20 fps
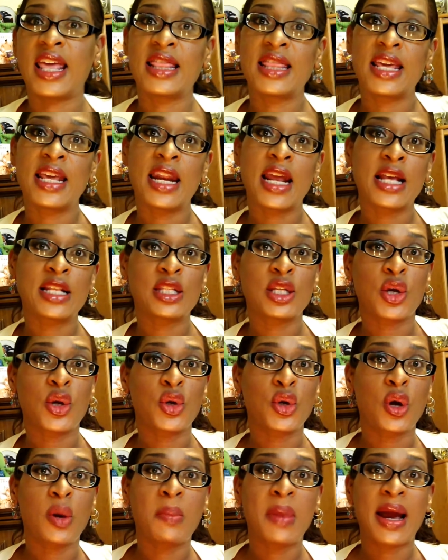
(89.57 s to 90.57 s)
Then I
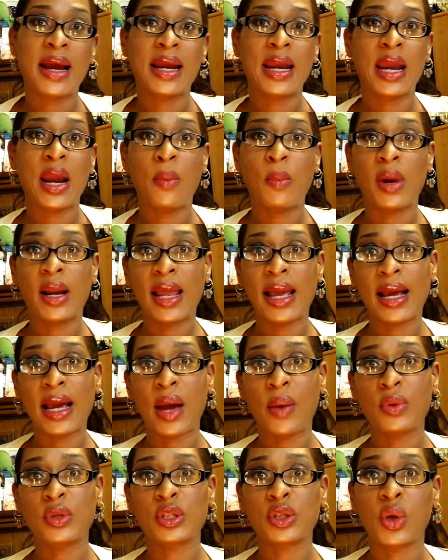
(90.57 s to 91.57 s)
turned on my camera like
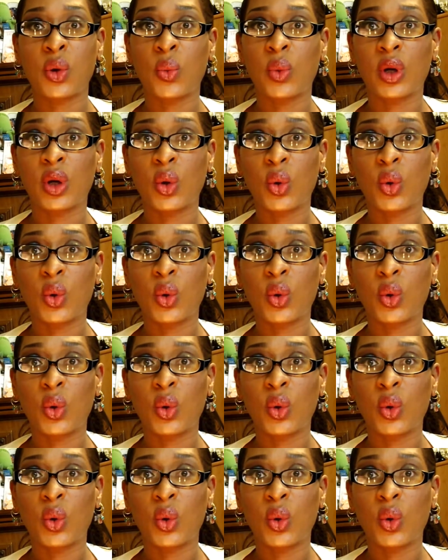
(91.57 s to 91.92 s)
I was going